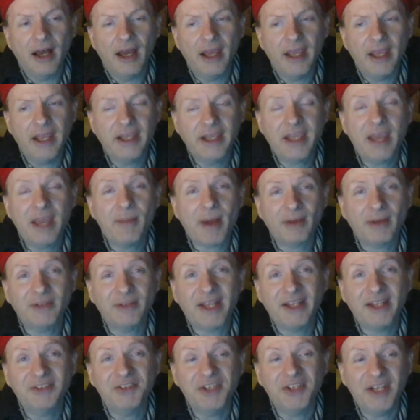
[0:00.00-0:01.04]
it came out in
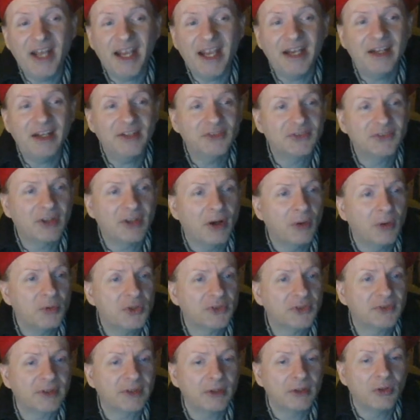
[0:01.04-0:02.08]
1980, so
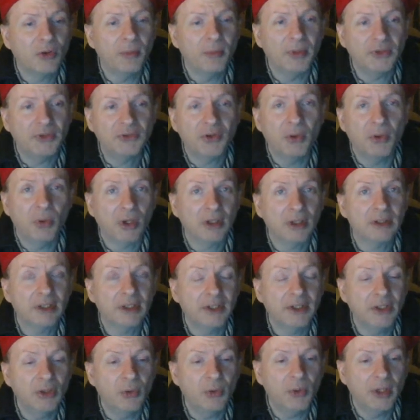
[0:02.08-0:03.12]
just a little bit too early
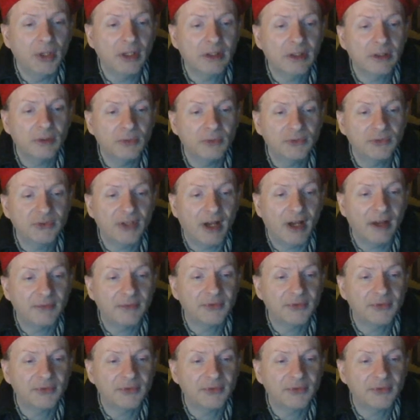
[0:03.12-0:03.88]
to include Soft